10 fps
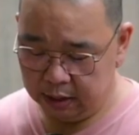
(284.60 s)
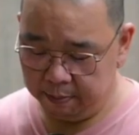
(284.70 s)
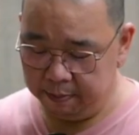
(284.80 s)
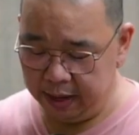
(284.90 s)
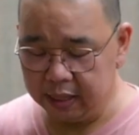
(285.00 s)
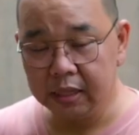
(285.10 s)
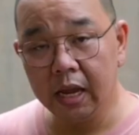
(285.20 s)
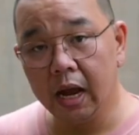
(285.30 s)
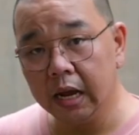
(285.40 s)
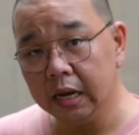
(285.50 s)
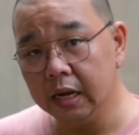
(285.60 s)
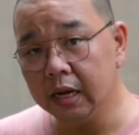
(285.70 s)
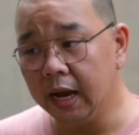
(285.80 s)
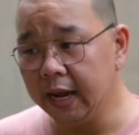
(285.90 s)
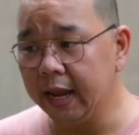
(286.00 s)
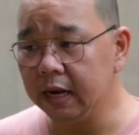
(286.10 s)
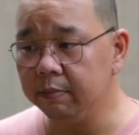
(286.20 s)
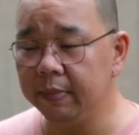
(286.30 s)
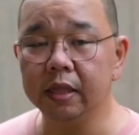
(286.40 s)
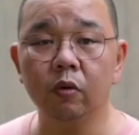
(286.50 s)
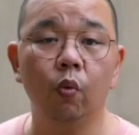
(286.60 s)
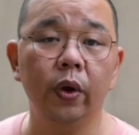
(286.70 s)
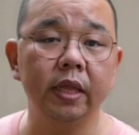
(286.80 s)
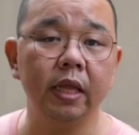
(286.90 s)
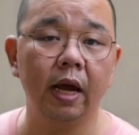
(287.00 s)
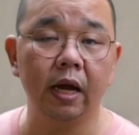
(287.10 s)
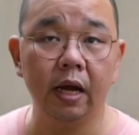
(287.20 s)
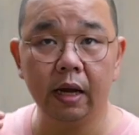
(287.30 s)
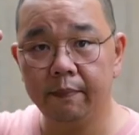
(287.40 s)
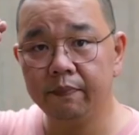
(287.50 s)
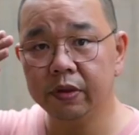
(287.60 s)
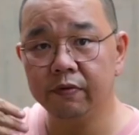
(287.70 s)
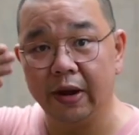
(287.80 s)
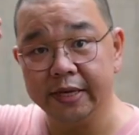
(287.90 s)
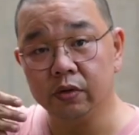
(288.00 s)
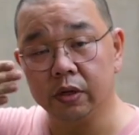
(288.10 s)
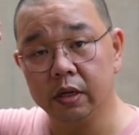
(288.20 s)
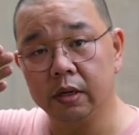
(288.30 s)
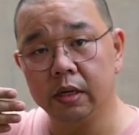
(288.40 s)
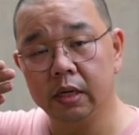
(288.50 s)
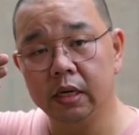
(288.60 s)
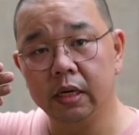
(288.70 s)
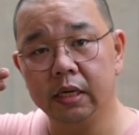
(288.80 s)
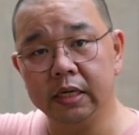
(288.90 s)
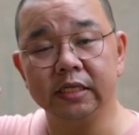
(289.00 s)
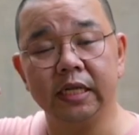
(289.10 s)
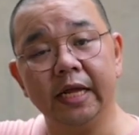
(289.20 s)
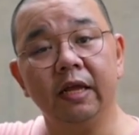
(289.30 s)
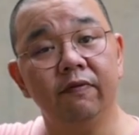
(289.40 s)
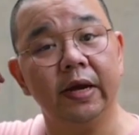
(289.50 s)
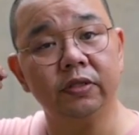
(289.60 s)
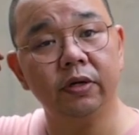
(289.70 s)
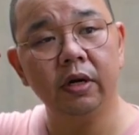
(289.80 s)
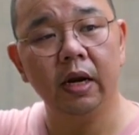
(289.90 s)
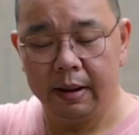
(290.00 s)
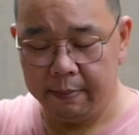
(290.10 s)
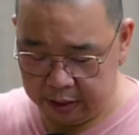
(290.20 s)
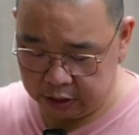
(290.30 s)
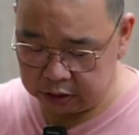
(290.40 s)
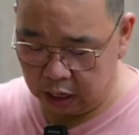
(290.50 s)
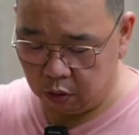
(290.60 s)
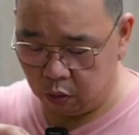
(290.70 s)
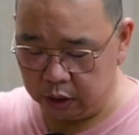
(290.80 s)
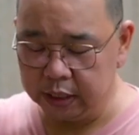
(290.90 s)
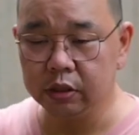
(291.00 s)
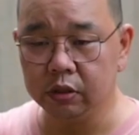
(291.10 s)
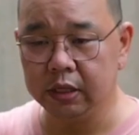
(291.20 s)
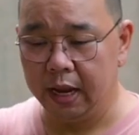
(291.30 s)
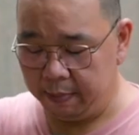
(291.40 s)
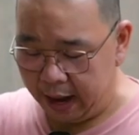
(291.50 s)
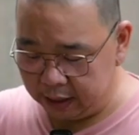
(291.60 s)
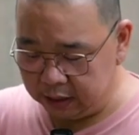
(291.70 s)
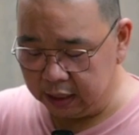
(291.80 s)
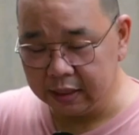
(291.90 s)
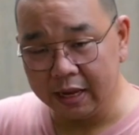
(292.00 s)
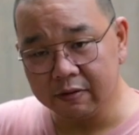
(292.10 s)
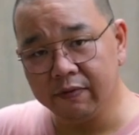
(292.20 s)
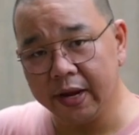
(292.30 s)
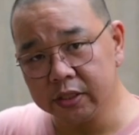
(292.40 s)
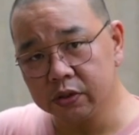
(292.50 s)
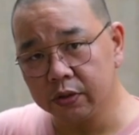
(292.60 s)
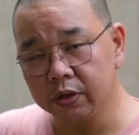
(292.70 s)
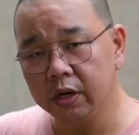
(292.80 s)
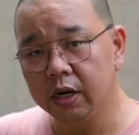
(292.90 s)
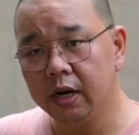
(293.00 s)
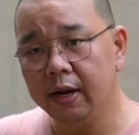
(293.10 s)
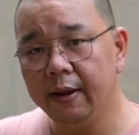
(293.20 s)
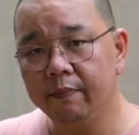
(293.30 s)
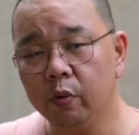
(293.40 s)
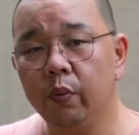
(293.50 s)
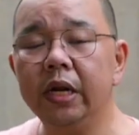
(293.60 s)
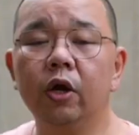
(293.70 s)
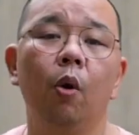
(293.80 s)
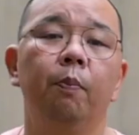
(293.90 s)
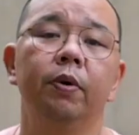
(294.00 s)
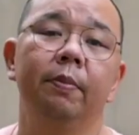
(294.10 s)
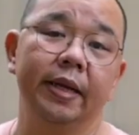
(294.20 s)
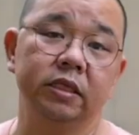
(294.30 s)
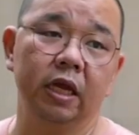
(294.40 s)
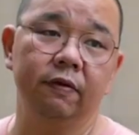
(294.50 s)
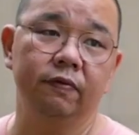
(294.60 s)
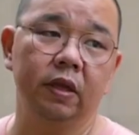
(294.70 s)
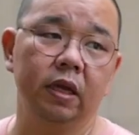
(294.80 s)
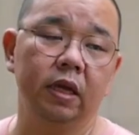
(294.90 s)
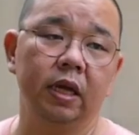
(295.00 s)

made a helmet with a visor, the sliding visor, because according to them, adding that visor will compromise safety.